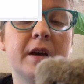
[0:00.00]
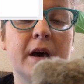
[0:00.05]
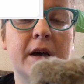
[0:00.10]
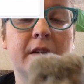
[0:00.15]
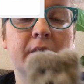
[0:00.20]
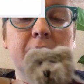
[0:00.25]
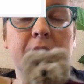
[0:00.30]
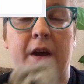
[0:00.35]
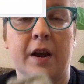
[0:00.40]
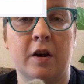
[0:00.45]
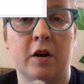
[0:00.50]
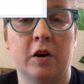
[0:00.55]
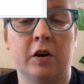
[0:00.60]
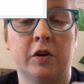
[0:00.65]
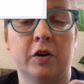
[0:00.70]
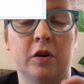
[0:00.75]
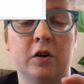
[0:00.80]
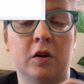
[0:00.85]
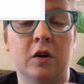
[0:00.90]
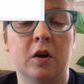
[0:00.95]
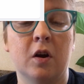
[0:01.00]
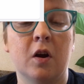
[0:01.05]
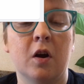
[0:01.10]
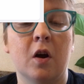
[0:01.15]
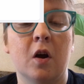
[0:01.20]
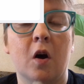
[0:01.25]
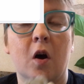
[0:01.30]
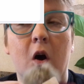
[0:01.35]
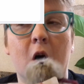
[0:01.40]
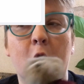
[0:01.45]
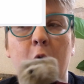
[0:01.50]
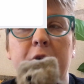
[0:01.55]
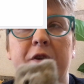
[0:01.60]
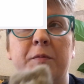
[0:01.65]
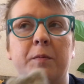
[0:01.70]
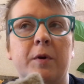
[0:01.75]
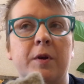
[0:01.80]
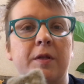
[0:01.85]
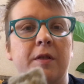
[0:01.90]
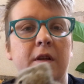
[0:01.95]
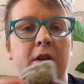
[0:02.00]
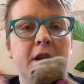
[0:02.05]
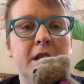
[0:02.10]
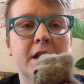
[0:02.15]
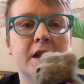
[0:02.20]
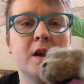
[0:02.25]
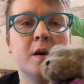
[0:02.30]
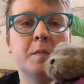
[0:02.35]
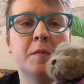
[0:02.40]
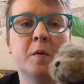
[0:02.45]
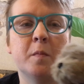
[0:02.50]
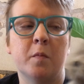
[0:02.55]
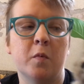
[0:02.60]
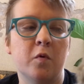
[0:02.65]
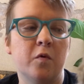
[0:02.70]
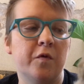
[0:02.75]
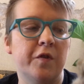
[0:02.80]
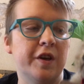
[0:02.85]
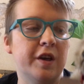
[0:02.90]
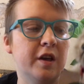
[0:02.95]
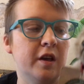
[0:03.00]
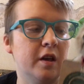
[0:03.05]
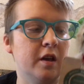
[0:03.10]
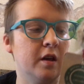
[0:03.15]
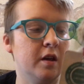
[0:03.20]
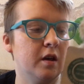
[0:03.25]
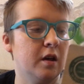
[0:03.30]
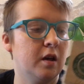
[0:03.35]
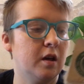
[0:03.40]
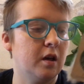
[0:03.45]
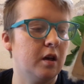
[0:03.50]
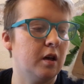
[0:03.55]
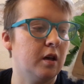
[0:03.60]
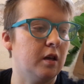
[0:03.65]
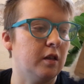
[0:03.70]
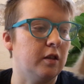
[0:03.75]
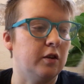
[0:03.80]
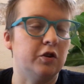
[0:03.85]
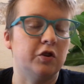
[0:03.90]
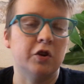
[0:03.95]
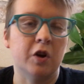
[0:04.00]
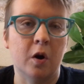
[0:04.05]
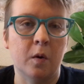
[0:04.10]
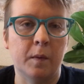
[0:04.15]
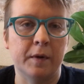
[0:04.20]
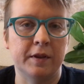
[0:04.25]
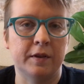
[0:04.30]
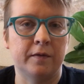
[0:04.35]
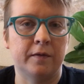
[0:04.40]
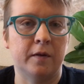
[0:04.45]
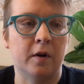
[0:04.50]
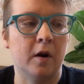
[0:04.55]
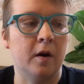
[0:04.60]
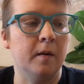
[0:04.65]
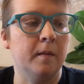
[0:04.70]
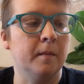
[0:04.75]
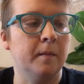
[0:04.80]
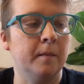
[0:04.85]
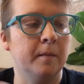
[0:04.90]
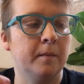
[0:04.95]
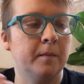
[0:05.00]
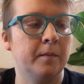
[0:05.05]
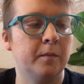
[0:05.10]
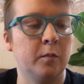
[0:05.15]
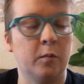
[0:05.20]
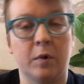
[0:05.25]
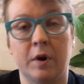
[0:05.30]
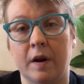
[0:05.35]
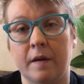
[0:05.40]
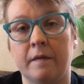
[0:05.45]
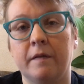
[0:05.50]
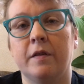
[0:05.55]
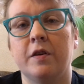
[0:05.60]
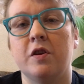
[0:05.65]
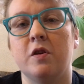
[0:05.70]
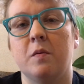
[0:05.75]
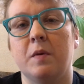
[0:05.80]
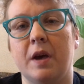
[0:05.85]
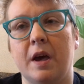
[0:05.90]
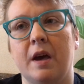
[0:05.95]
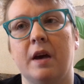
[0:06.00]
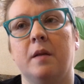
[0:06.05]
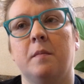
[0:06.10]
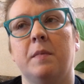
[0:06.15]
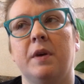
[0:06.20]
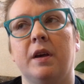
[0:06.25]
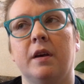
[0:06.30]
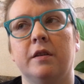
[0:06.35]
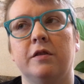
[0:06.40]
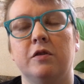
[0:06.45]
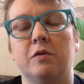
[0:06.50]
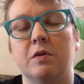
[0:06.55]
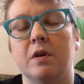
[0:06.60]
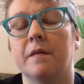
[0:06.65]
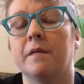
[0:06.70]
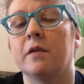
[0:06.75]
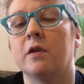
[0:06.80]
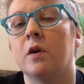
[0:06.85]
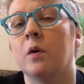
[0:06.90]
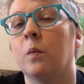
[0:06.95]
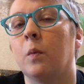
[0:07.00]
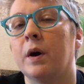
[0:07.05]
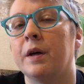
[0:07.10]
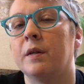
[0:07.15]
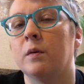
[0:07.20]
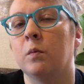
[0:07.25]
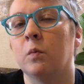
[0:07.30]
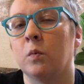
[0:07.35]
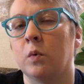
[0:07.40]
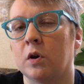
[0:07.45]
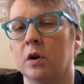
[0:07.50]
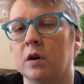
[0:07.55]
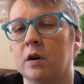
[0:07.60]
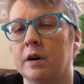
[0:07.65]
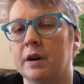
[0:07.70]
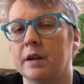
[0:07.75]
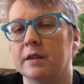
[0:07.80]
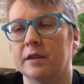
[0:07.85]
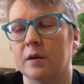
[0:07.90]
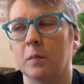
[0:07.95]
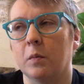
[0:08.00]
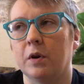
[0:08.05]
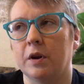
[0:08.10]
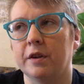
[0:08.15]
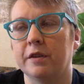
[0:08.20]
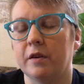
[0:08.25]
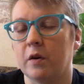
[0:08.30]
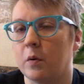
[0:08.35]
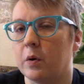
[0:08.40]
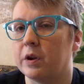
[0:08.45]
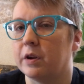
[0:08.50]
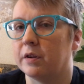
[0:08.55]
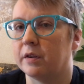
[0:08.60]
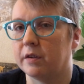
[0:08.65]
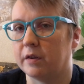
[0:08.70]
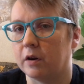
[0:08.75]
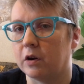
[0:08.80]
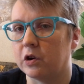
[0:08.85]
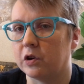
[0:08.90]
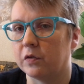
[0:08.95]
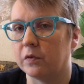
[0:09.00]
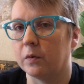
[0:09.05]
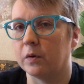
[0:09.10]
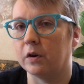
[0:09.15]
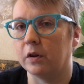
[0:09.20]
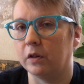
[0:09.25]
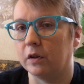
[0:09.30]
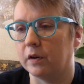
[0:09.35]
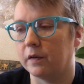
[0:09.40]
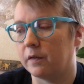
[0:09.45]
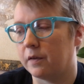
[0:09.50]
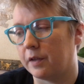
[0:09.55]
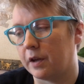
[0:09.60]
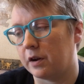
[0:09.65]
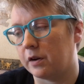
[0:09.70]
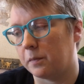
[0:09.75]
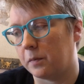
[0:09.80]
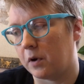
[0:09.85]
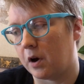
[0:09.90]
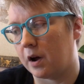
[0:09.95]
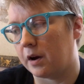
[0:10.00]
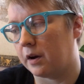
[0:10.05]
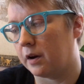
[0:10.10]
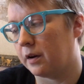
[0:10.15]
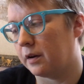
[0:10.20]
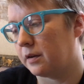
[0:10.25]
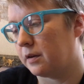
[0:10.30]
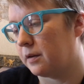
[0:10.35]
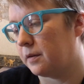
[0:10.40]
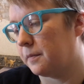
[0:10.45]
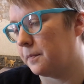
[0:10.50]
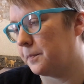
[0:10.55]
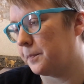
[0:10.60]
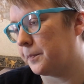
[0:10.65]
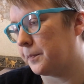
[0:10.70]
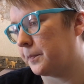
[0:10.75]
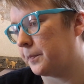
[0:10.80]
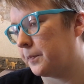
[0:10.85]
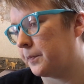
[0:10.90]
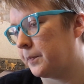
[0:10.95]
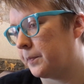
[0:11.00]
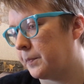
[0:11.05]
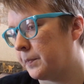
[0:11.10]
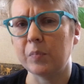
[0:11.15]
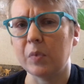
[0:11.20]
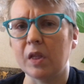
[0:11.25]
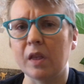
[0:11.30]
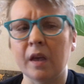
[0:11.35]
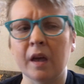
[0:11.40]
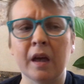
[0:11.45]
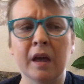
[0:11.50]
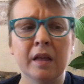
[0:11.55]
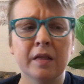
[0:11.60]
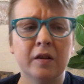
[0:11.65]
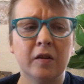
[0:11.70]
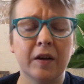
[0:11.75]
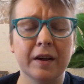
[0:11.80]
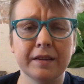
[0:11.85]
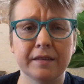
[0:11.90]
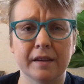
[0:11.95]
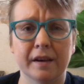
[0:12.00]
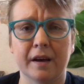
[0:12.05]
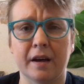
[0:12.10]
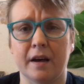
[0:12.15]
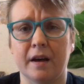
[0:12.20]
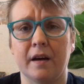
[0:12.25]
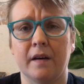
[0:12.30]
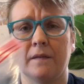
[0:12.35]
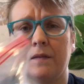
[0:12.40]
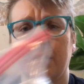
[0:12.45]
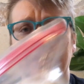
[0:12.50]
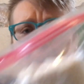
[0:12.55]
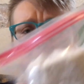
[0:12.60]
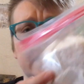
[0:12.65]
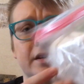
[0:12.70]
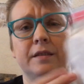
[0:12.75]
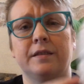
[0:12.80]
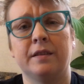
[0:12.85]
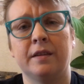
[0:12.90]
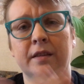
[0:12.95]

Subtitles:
kind of character, always put the name, the movie, the show it's from, whatever you can, because you never know what word someone is going to search for to look for that product. And the last thing I have is